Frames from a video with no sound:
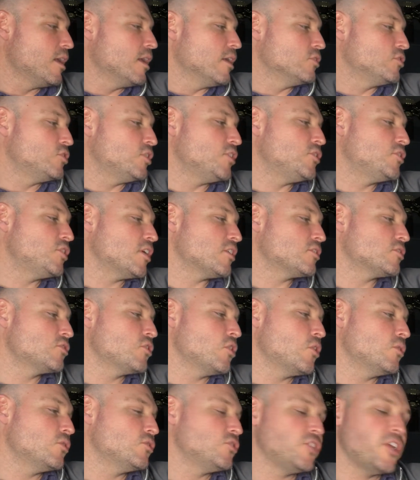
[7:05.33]
She just
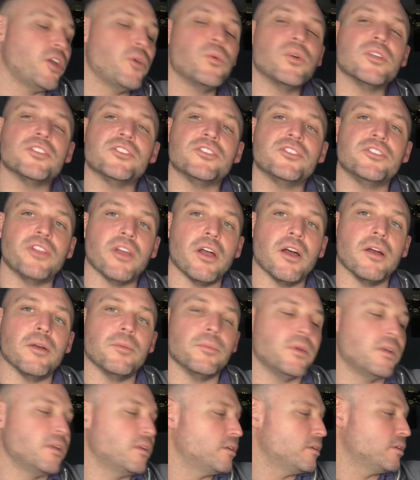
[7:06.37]
knew she was
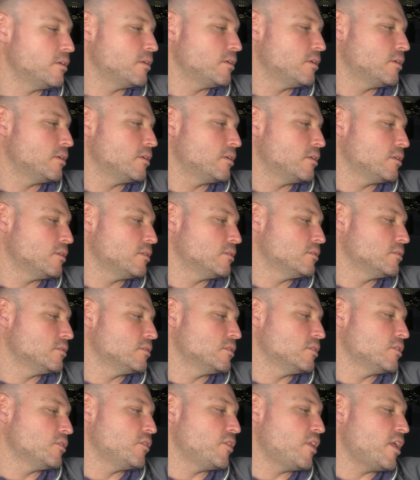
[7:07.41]
dumb.
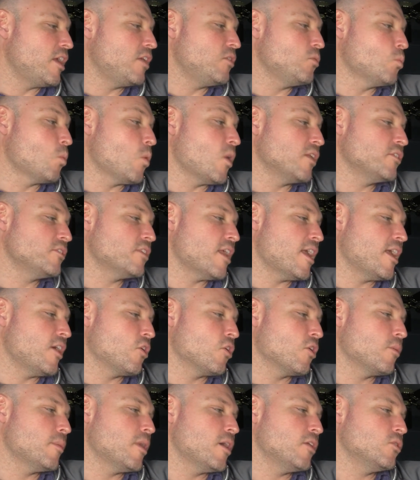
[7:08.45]
Then one day
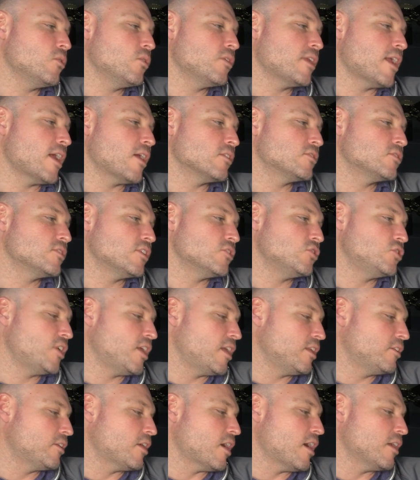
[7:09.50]
her mother announced that she
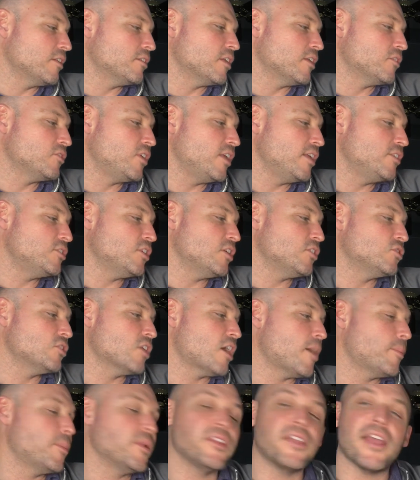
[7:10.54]
had gotten a teaching
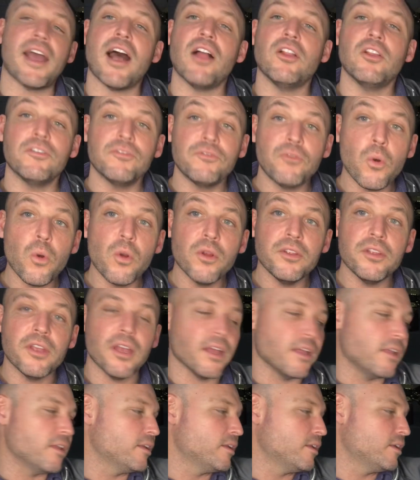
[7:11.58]
job in
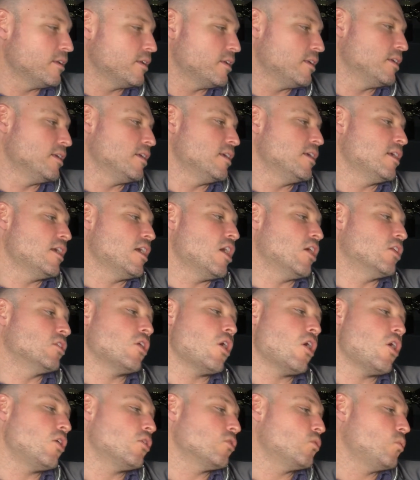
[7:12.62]
California, a
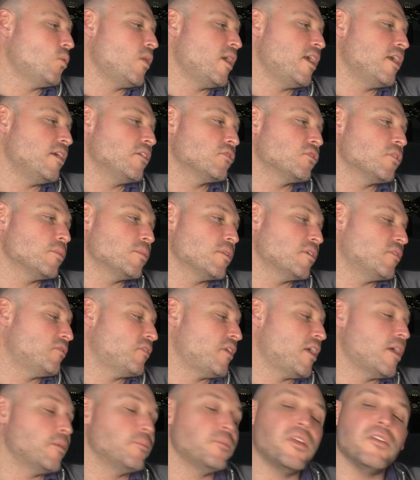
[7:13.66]
long way from the
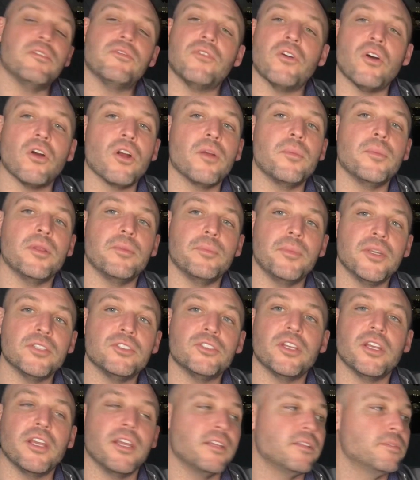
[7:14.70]
family farm in
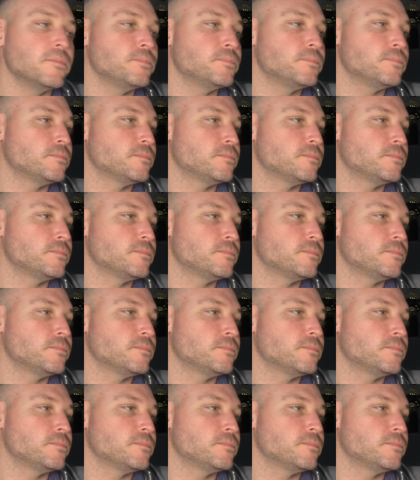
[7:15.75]
Michigan.